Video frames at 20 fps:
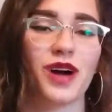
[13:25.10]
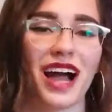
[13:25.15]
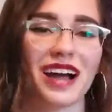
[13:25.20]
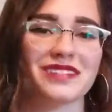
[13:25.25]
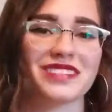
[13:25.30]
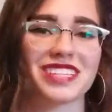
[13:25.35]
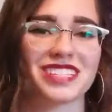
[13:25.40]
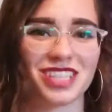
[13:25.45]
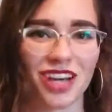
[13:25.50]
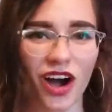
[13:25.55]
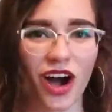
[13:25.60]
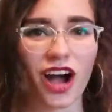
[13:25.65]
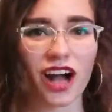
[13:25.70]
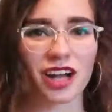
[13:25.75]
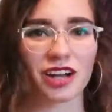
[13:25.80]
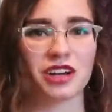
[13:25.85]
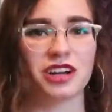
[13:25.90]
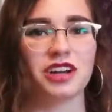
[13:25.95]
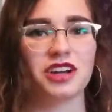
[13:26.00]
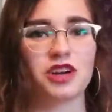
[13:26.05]
have to
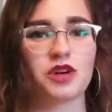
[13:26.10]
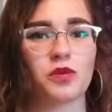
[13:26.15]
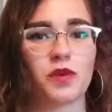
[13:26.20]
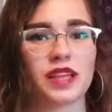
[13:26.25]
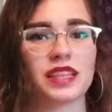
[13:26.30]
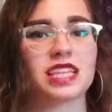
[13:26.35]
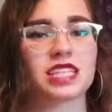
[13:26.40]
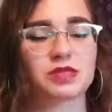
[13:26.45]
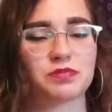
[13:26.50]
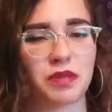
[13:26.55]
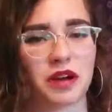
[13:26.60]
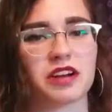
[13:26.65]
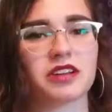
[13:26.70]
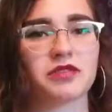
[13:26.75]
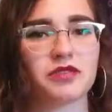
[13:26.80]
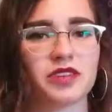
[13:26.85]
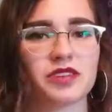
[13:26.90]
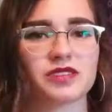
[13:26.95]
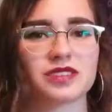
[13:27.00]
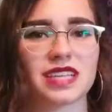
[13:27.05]
talk when the
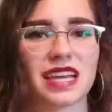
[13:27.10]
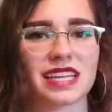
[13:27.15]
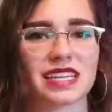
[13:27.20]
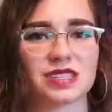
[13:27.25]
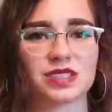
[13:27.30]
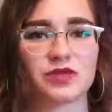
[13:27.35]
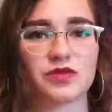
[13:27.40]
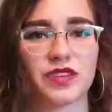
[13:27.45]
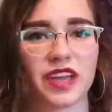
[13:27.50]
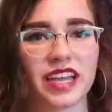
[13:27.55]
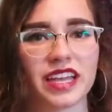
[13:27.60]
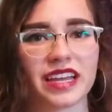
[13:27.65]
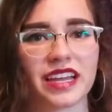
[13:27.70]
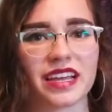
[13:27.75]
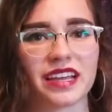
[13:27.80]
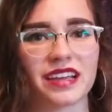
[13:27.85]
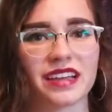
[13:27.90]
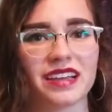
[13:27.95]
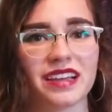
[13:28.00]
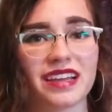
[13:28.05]
spark feels like it's
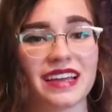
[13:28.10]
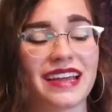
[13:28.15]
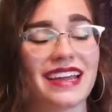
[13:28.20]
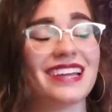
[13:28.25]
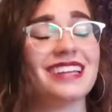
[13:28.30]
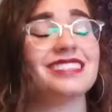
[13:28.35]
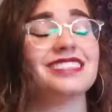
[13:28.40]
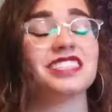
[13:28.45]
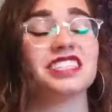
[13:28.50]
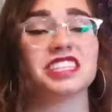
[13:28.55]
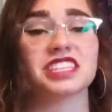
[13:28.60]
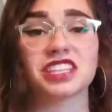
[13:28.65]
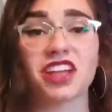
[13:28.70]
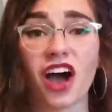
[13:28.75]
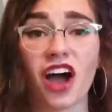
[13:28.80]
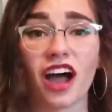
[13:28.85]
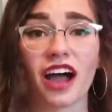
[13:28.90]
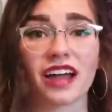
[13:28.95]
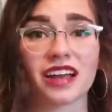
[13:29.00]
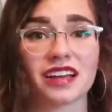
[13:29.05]
fading. It's a
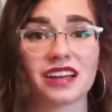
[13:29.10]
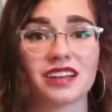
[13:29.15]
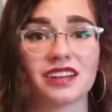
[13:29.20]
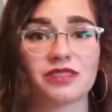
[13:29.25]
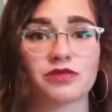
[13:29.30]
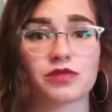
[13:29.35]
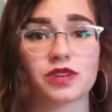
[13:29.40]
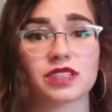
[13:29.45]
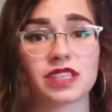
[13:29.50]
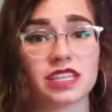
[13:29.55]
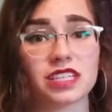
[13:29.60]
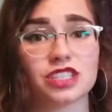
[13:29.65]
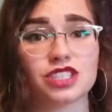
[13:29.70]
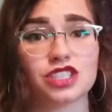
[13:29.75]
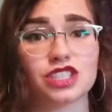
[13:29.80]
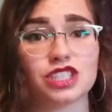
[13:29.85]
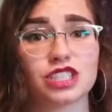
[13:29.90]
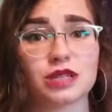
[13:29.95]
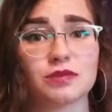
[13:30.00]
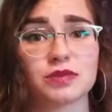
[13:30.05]
lot.
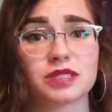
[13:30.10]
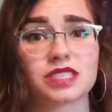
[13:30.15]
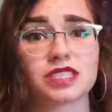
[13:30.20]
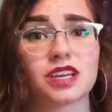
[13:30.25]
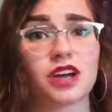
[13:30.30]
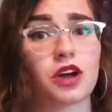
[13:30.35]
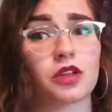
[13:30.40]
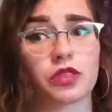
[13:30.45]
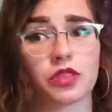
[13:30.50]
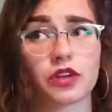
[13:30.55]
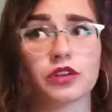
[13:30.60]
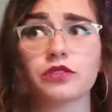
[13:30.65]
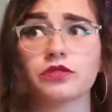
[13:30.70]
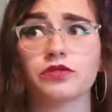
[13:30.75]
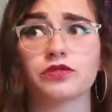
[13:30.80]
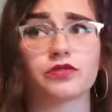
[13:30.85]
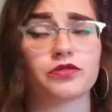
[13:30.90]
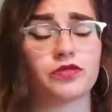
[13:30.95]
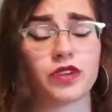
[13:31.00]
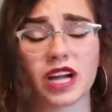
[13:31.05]
Relationships, they're
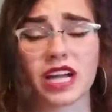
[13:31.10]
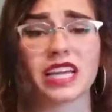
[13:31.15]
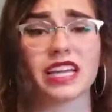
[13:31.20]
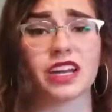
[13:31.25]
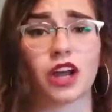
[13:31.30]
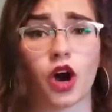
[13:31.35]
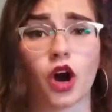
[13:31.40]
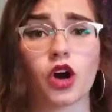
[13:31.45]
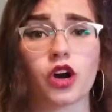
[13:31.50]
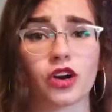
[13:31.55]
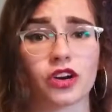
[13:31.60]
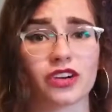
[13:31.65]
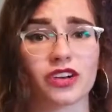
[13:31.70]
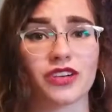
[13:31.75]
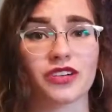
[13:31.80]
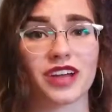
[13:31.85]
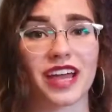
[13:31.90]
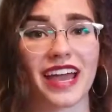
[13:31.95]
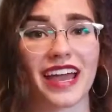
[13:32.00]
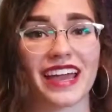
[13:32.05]
fucking hard,
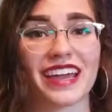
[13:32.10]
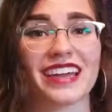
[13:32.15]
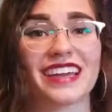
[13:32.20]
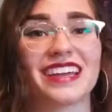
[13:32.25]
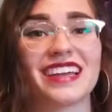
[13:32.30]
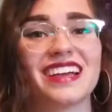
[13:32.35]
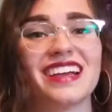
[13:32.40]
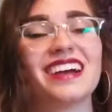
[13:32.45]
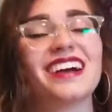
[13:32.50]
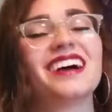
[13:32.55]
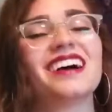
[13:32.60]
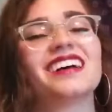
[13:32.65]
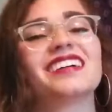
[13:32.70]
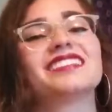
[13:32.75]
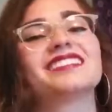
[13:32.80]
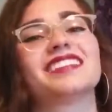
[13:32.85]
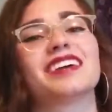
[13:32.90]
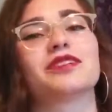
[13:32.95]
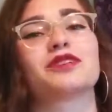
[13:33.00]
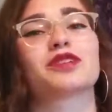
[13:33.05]
okay?
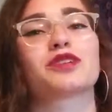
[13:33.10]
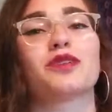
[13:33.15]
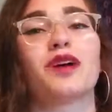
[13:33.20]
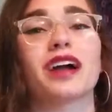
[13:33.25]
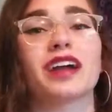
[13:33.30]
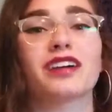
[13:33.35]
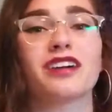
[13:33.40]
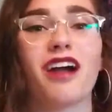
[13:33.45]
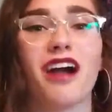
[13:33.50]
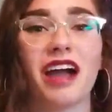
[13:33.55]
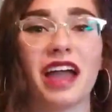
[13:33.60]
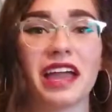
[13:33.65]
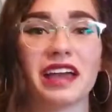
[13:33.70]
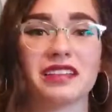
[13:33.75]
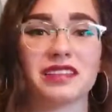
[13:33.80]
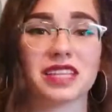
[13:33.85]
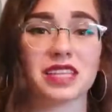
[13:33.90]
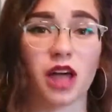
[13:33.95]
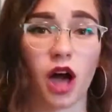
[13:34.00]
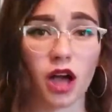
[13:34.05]
They require a
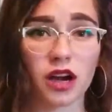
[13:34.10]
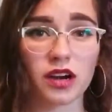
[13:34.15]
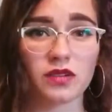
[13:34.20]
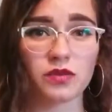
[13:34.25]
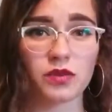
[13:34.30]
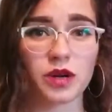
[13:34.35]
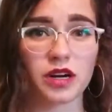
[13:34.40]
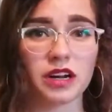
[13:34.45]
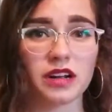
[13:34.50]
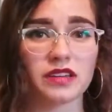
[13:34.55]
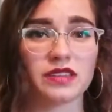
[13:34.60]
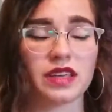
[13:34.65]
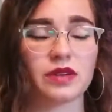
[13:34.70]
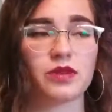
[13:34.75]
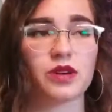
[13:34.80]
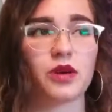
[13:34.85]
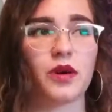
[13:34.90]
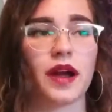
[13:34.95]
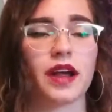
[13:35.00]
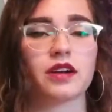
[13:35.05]
lot of work, they
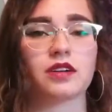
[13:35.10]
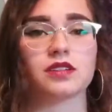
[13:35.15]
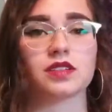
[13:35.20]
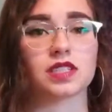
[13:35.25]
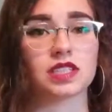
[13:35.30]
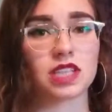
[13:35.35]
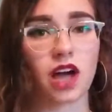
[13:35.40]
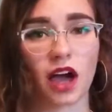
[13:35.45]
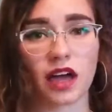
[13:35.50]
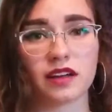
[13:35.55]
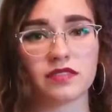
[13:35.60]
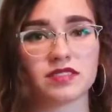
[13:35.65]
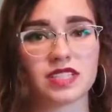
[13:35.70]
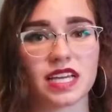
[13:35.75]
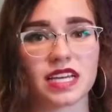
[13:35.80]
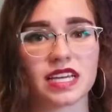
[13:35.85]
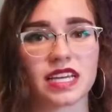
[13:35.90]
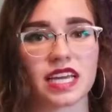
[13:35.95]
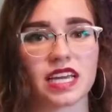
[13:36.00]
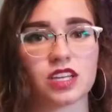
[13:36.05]
require a lot of
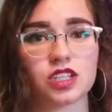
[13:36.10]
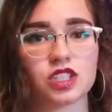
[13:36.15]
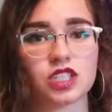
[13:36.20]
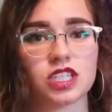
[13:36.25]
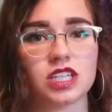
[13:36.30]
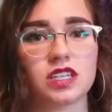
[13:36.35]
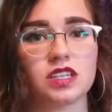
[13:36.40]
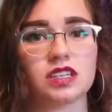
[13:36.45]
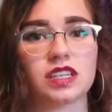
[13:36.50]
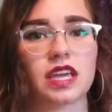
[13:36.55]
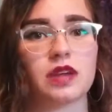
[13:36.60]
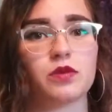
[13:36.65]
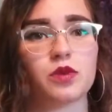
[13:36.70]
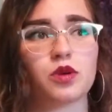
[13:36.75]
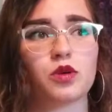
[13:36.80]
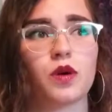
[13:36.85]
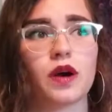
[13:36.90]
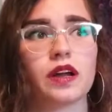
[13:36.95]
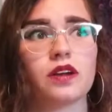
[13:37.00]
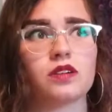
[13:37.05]
dedication, they
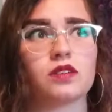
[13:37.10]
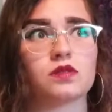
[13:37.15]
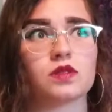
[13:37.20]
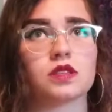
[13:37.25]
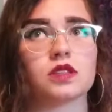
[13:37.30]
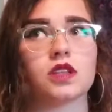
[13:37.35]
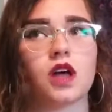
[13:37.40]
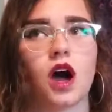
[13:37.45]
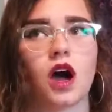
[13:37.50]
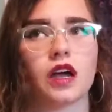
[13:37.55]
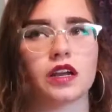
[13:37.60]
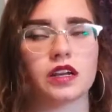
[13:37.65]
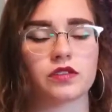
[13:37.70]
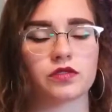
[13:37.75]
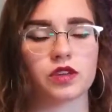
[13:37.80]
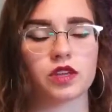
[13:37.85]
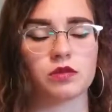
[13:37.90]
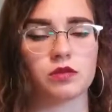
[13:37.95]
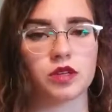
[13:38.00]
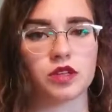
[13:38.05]
require a lot
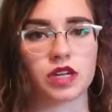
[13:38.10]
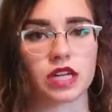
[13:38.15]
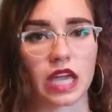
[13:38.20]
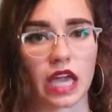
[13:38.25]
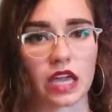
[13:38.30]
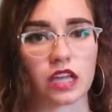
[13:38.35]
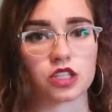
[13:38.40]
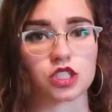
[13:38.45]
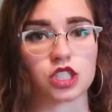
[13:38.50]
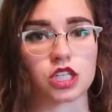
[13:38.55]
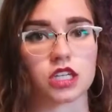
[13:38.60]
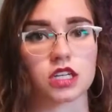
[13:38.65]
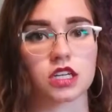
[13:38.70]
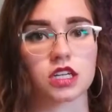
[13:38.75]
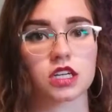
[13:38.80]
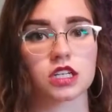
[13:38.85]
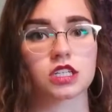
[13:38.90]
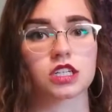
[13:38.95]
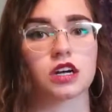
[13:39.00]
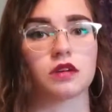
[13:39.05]
of
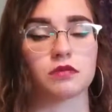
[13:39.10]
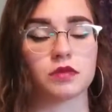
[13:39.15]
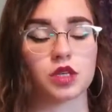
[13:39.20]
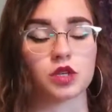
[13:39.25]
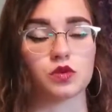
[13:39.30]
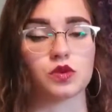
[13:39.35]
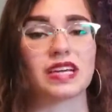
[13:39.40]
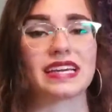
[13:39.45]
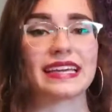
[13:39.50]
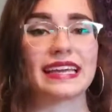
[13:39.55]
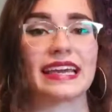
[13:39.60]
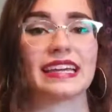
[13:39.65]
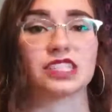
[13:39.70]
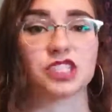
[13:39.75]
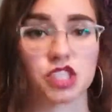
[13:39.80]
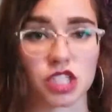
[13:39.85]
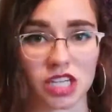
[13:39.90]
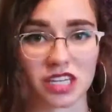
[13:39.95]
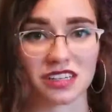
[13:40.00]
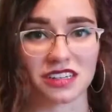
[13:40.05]
communication.
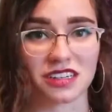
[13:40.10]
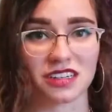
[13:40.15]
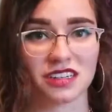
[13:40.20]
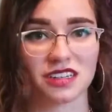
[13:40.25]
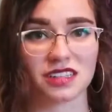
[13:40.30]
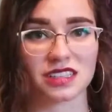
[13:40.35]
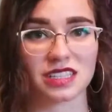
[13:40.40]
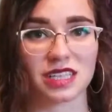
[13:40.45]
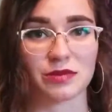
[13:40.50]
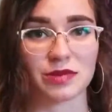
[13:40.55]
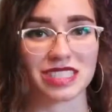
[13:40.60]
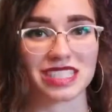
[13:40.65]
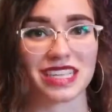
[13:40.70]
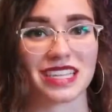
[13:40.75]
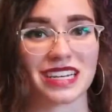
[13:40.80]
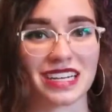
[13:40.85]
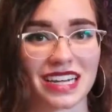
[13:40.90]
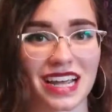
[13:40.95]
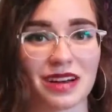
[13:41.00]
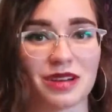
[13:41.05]
Communication. Let me say
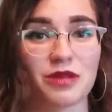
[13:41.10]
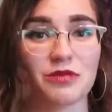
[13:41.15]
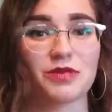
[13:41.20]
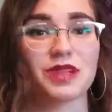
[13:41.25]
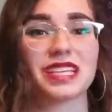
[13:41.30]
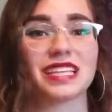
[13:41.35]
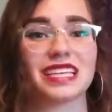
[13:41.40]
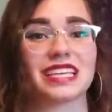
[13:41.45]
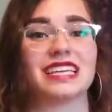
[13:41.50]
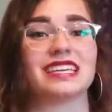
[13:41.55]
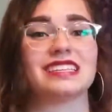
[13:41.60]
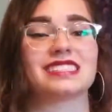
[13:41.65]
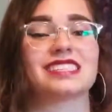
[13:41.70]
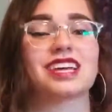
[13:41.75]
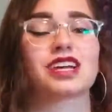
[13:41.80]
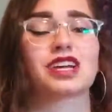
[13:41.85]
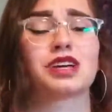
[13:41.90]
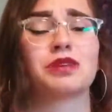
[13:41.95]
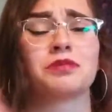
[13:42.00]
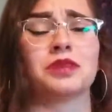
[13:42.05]
that again. Please
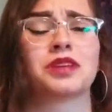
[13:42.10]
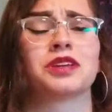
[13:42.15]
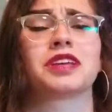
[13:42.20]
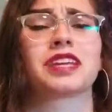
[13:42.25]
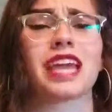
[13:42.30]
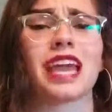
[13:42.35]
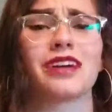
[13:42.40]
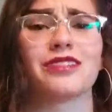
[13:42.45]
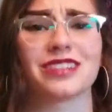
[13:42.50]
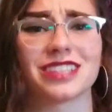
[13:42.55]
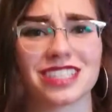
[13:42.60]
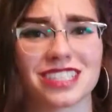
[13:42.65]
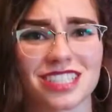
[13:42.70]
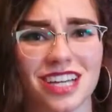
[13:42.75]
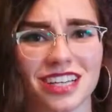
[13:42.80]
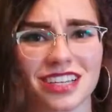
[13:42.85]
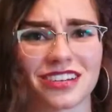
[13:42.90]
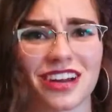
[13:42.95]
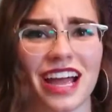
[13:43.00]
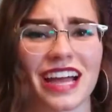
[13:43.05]
communicate with each
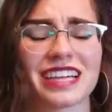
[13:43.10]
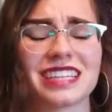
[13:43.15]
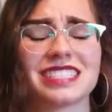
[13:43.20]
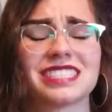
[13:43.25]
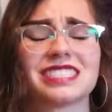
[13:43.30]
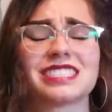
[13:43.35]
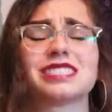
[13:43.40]
other. I